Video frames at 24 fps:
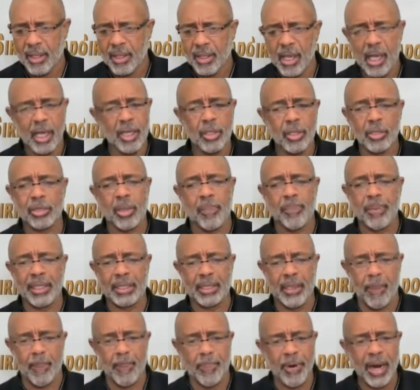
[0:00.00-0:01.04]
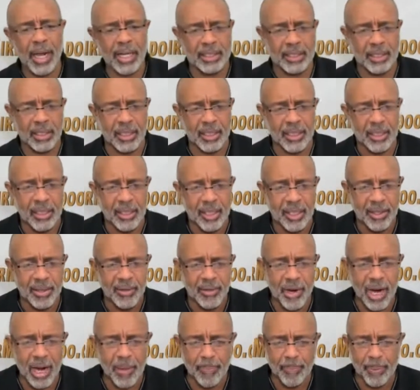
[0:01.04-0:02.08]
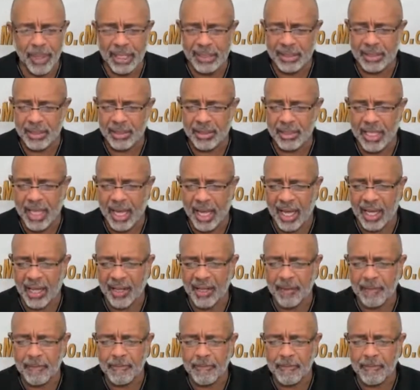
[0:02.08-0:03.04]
It used to be depressing. Great blessings, King.